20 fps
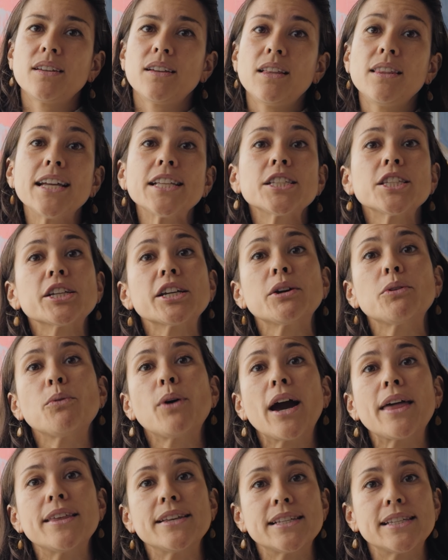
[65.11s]
Let's look at
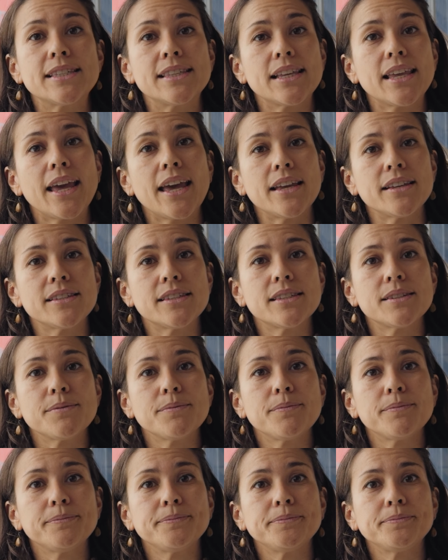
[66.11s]
why this is the case.
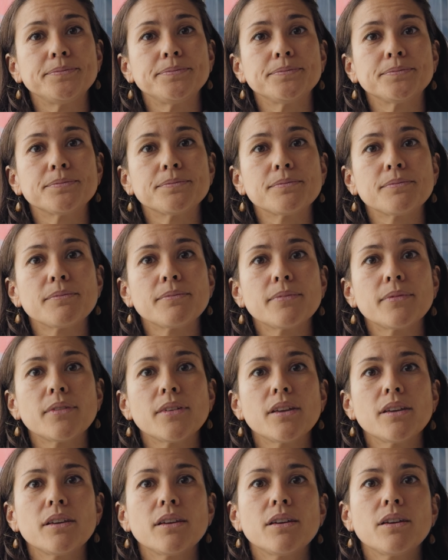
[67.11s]

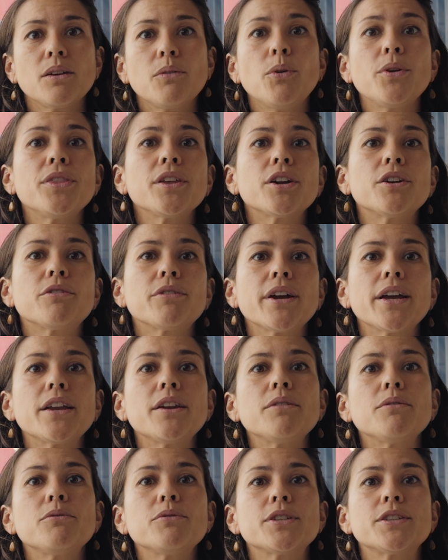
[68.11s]
When the
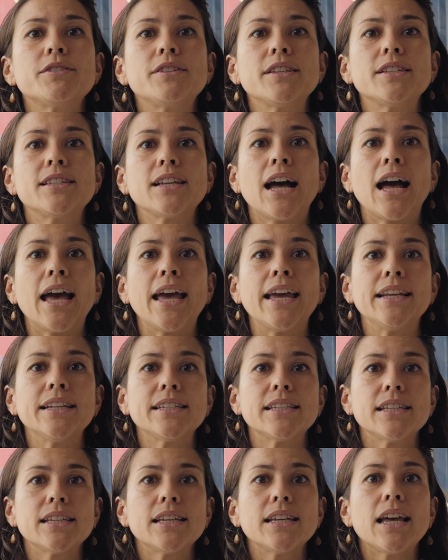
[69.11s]
grid was
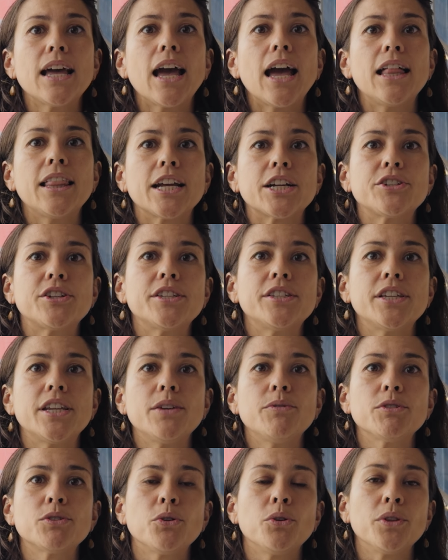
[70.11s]
designed, electricity
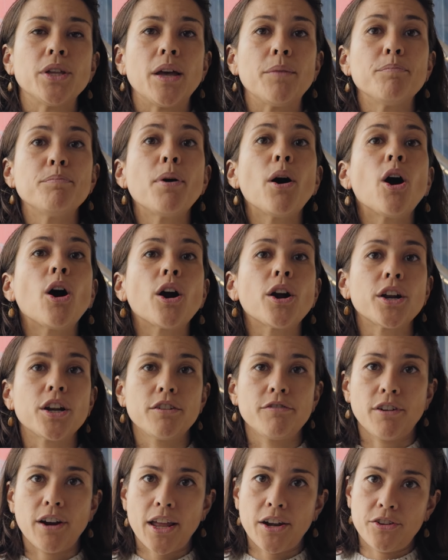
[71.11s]
was only a part
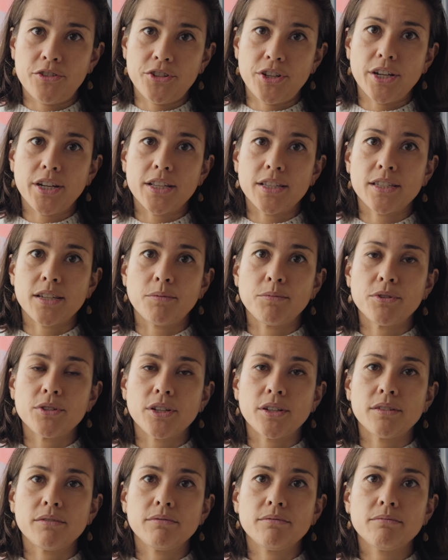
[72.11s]
of our energy
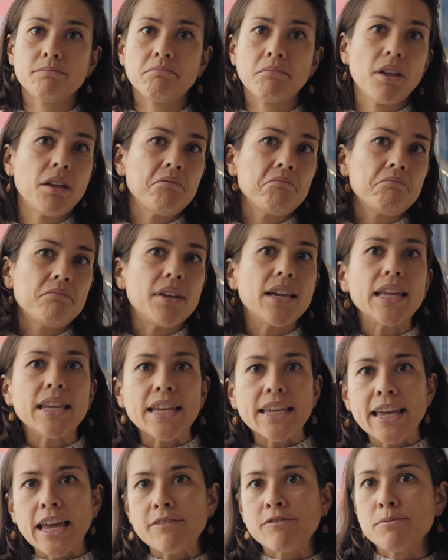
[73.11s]
consumption.
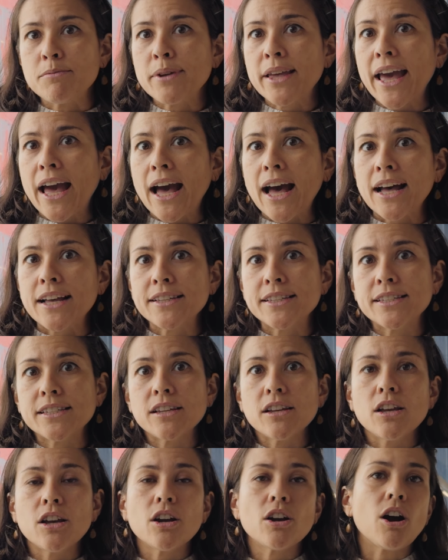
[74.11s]
Heating came from
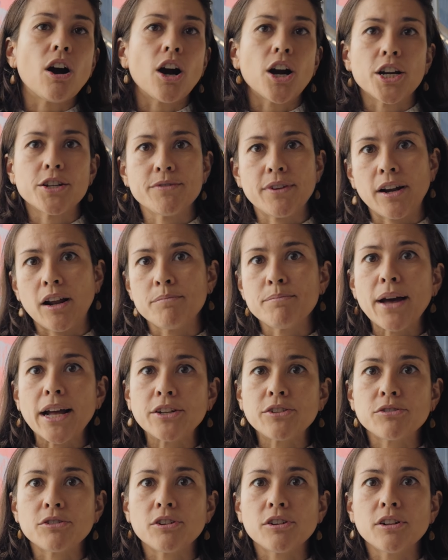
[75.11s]
gas, cars went on
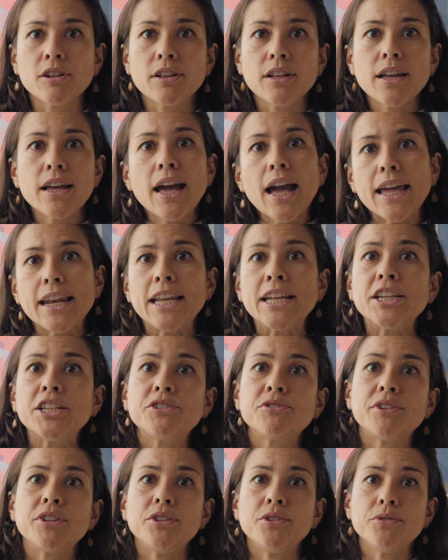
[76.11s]
petrol, and
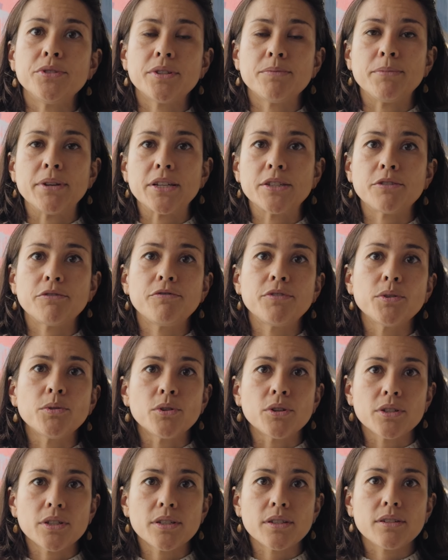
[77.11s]
industry used a mix of
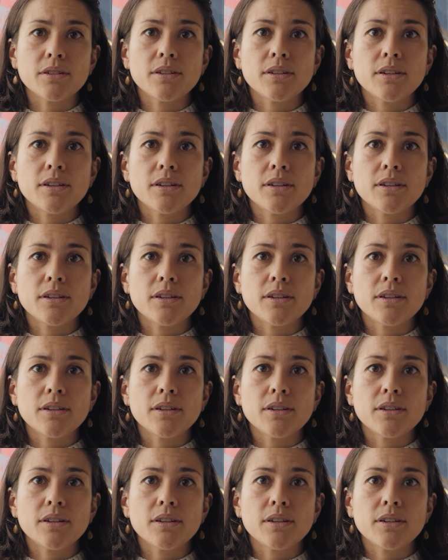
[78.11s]
fuels.